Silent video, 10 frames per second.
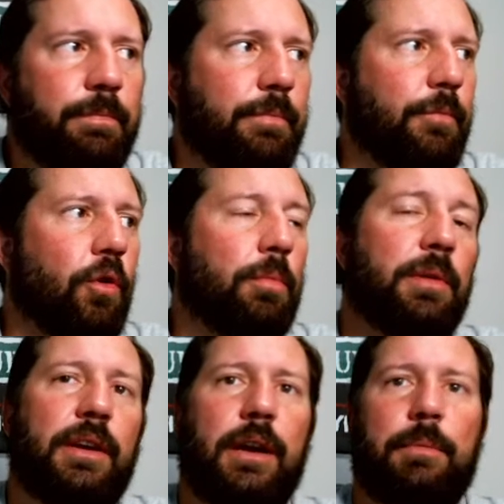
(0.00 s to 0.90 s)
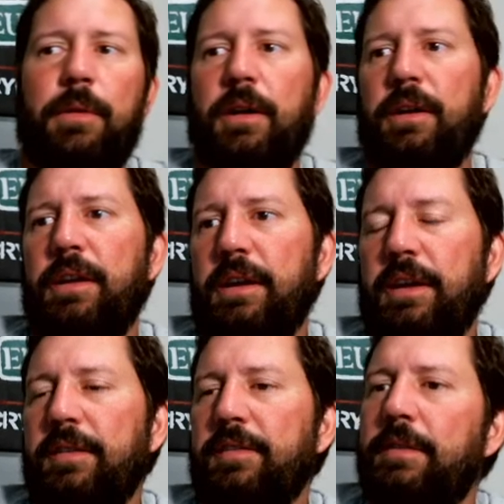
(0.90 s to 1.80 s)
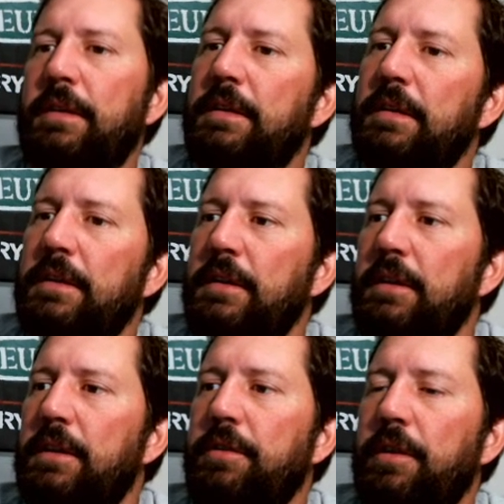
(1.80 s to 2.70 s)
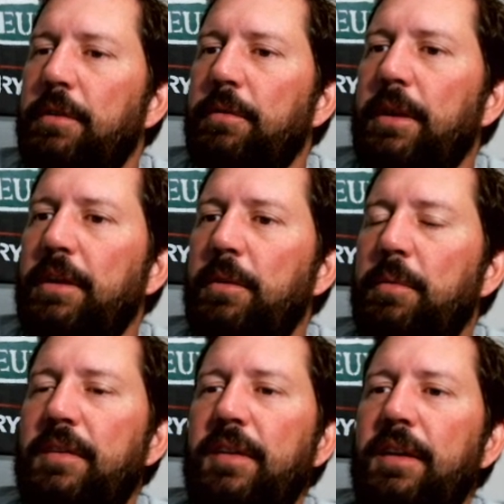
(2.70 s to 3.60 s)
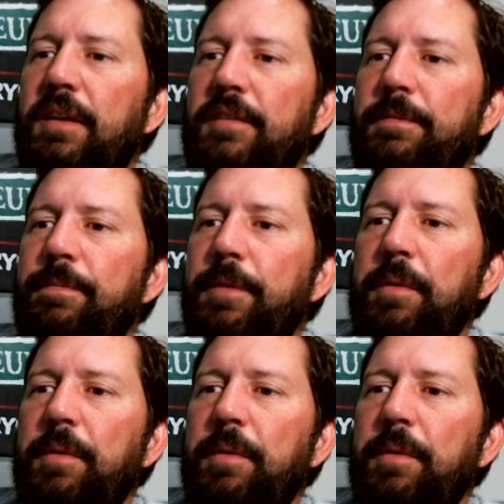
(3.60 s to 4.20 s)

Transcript: Normally I'm on, I guess, during the regular weekdays